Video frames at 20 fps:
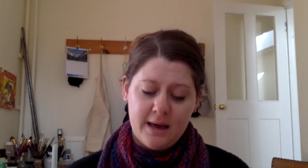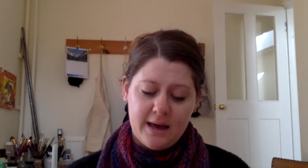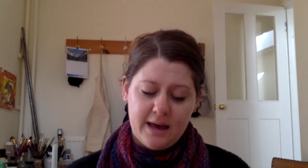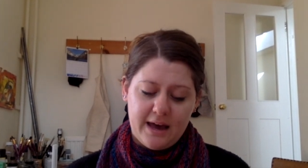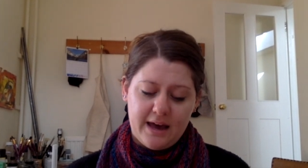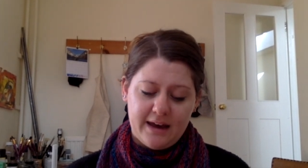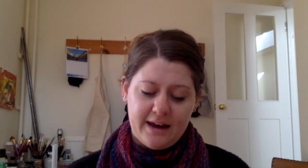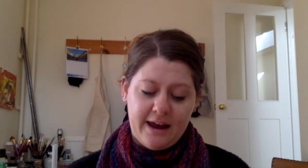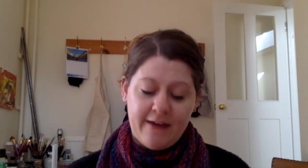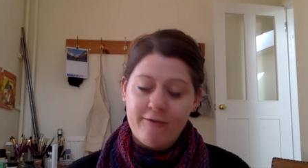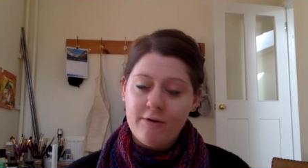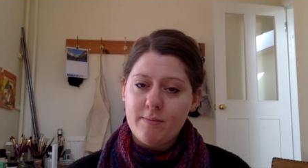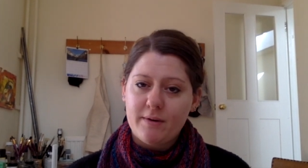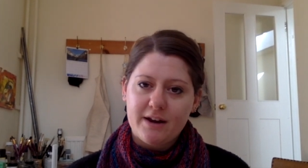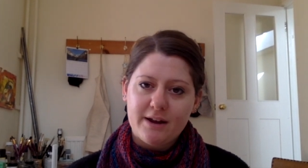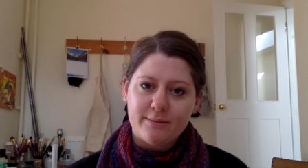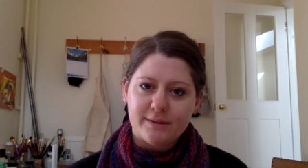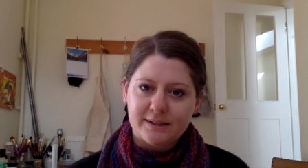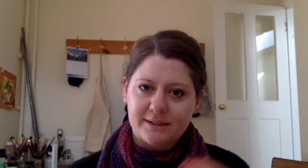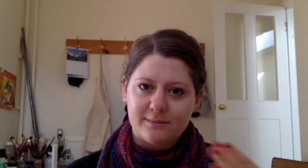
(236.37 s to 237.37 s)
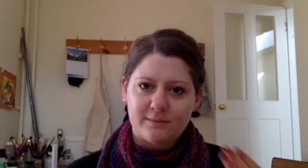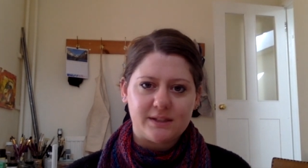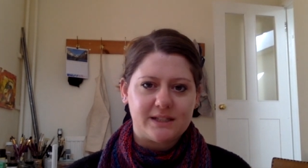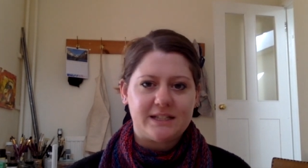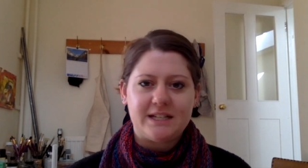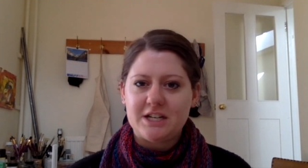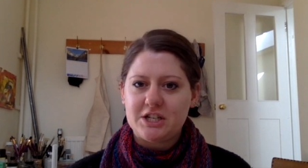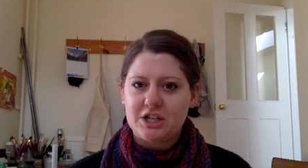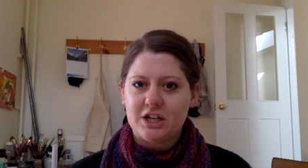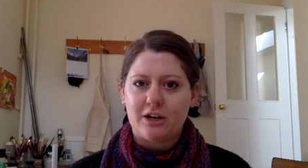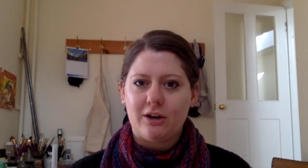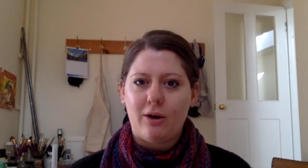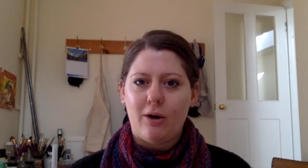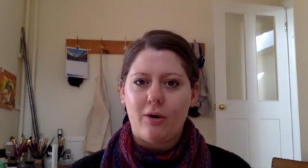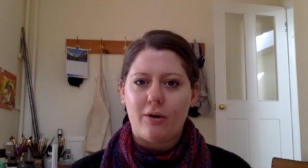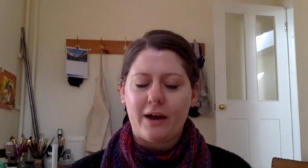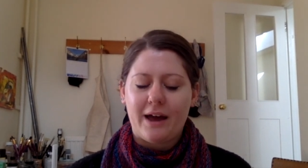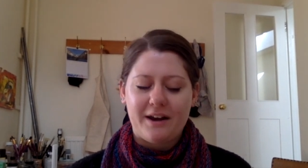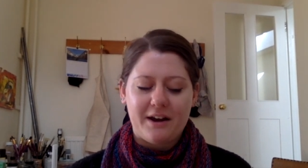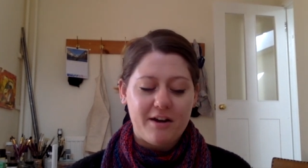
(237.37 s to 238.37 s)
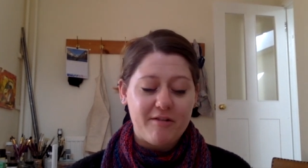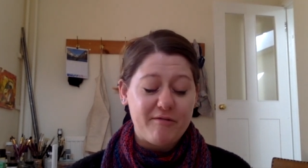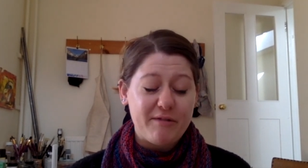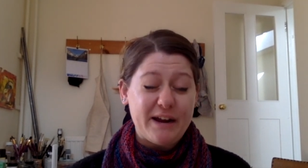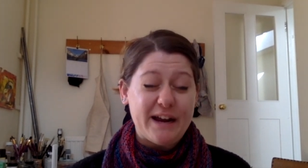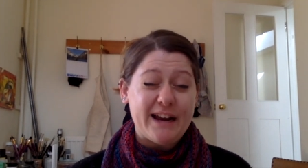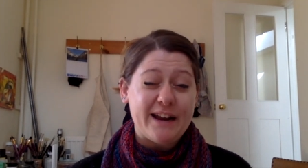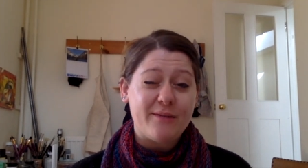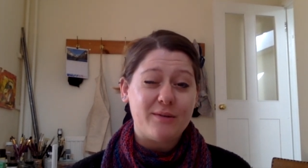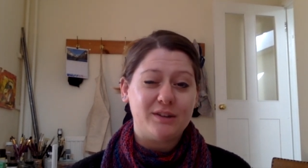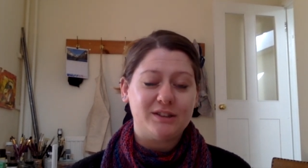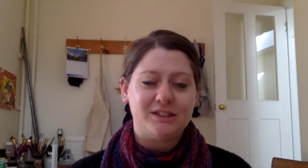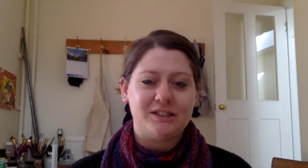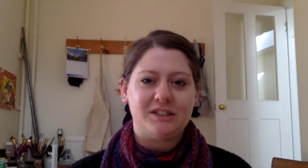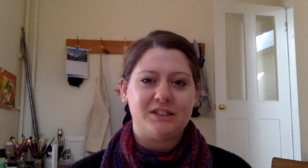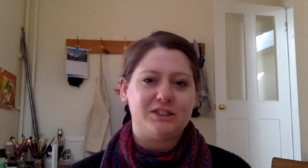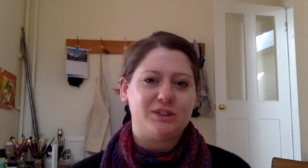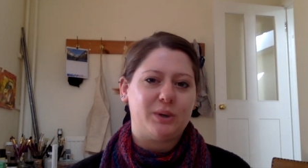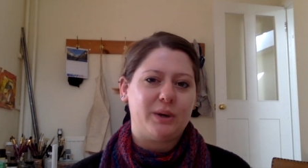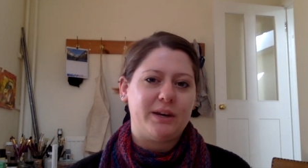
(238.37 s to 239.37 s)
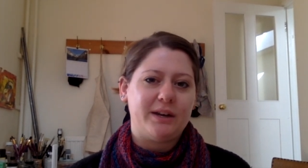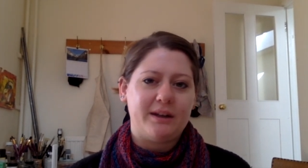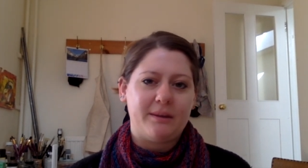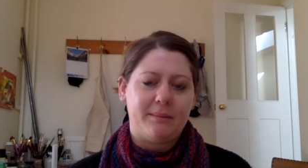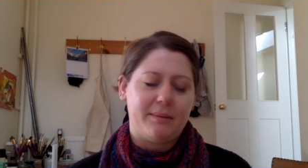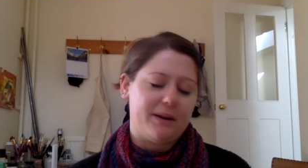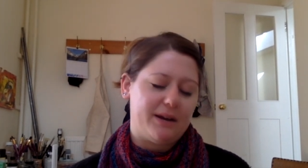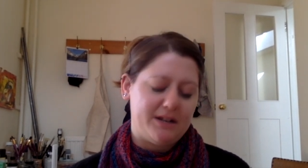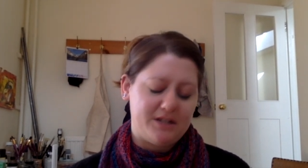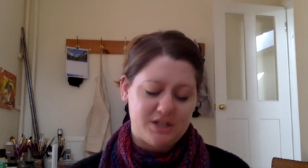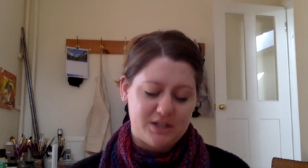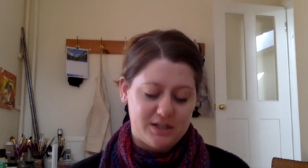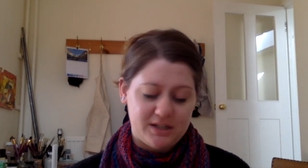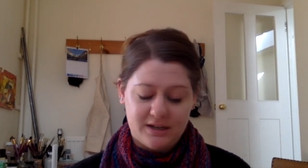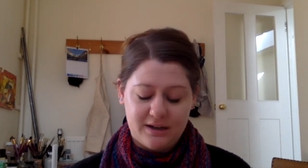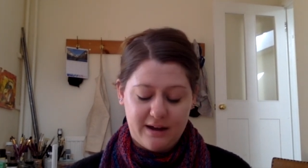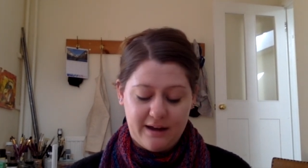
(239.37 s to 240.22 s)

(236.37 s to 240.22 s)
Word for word: And everybody was stitching along, and I really wanted to join in, but I just didn't